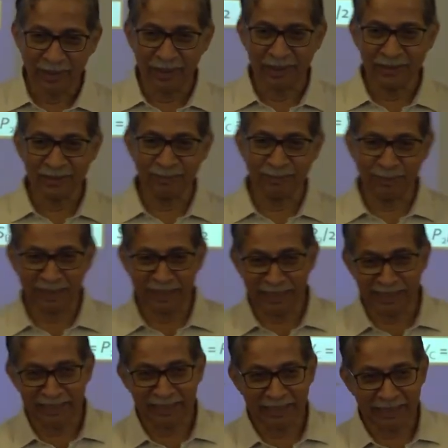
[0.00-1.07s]
A
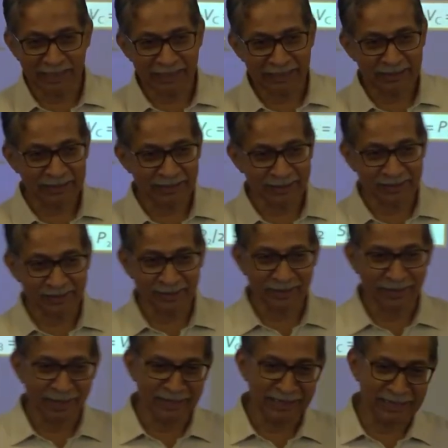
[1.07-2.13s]
spring is
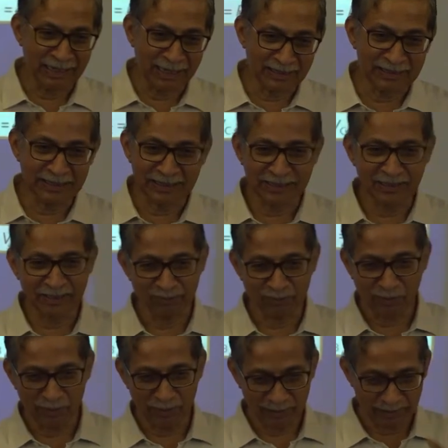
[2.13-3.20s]
an elastic
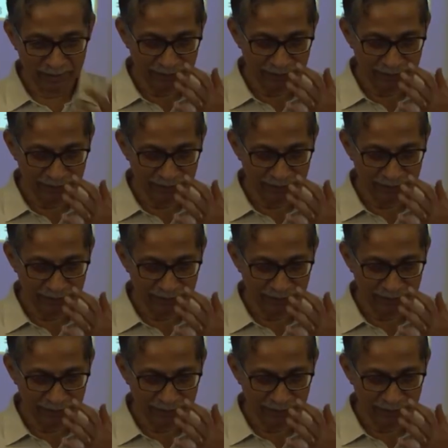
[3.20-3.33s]
support.